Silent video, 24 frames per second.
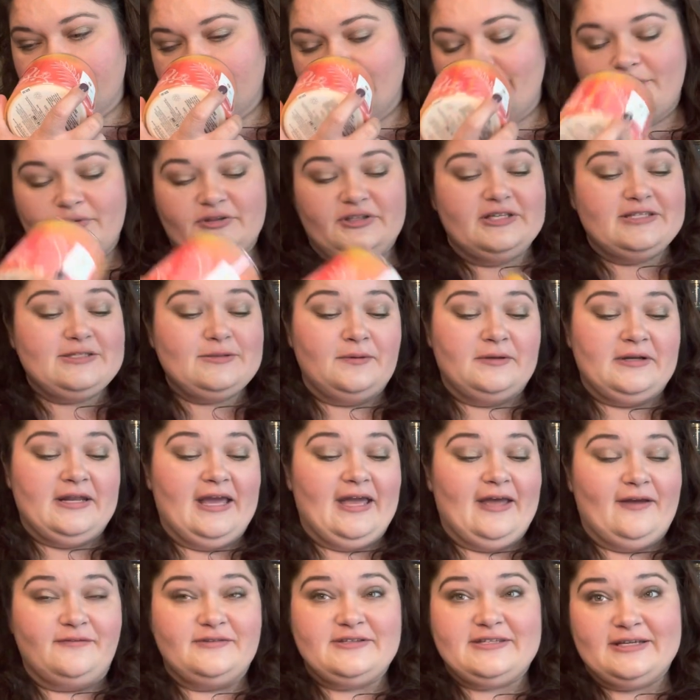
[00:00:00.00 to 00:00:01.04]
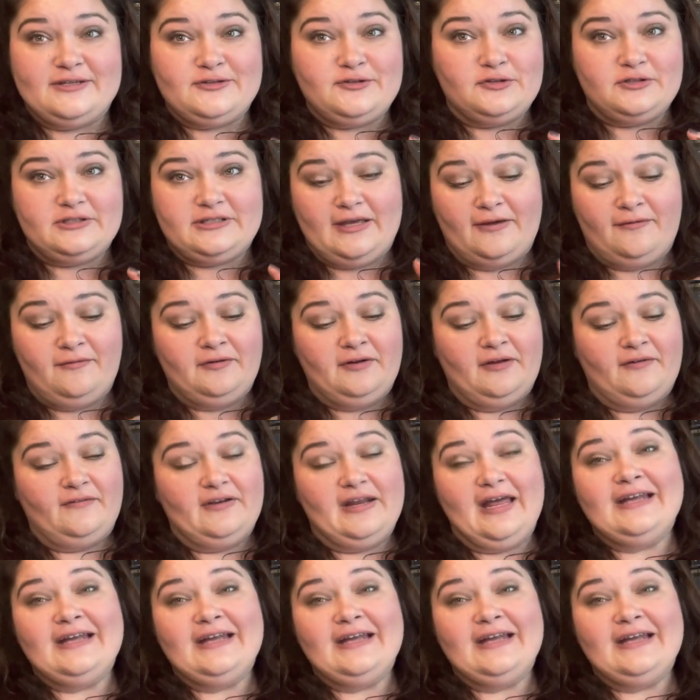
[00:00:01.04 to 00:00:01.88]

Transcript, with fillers: but this one I have six or seven of and